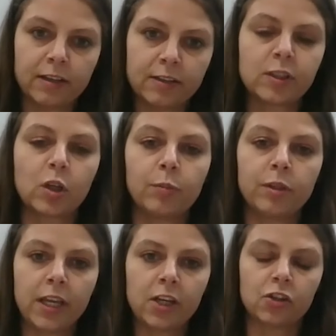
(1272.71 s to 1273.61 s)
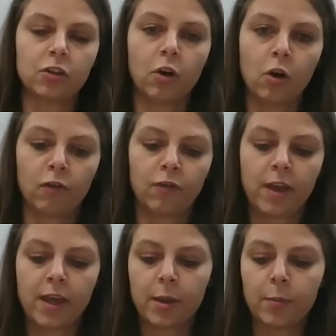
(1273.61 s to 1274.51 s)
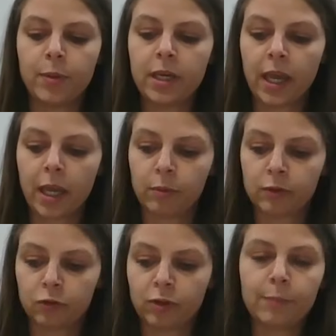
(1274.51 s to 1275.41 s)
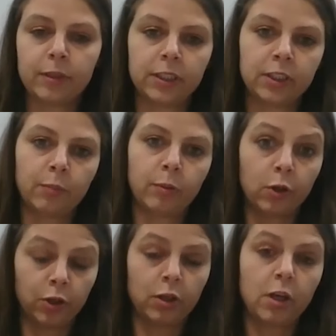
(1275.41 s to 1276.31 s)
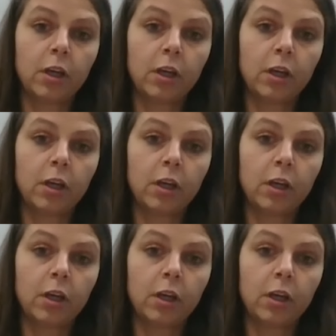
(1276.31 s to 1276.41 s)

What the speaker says: So it's a combination of being able to rapidly deploy